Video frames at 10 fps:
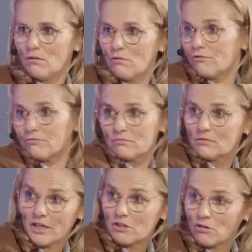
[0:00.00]
of
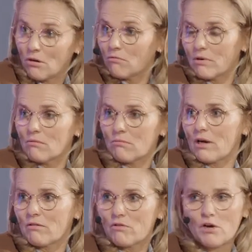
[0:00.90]
things going
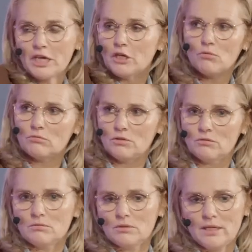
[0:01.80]
right or wrong. And
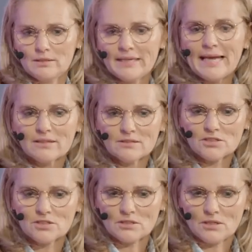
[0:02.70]
you at the
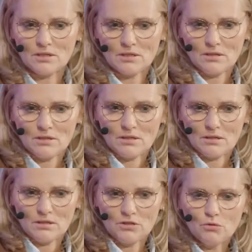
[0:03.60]
end,
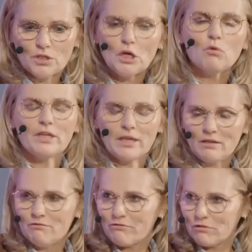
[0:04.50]
you can only
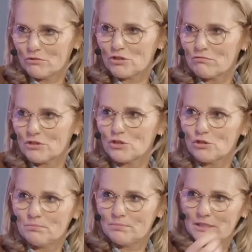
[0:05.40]
influence a
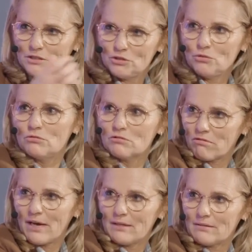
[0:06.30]
result by doing the
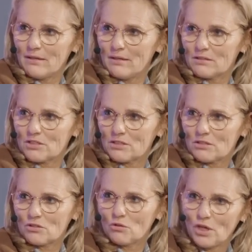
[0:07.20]
right
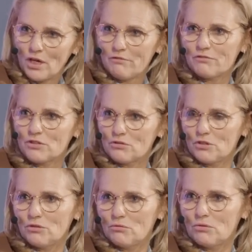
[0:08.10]
things. So you have to
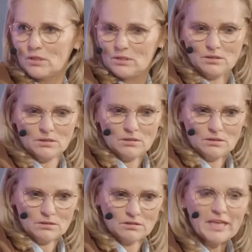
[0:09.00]

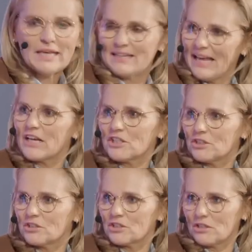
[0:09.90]
think in
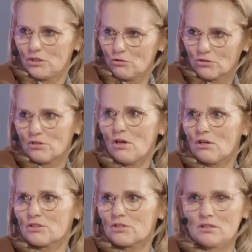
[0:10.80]
actions and in your
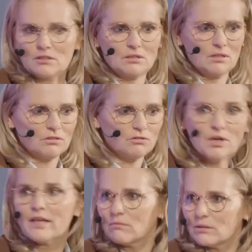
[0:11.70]
task and
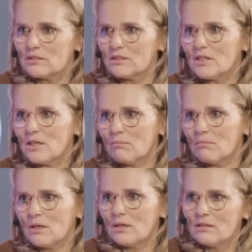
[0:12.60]
together with the
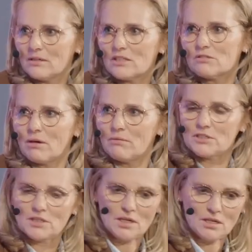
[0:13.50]
team. That's why we
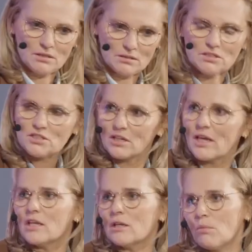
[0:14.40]
say
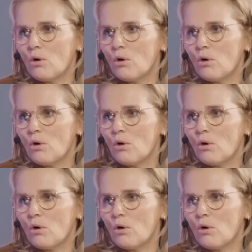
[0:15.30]
stay in the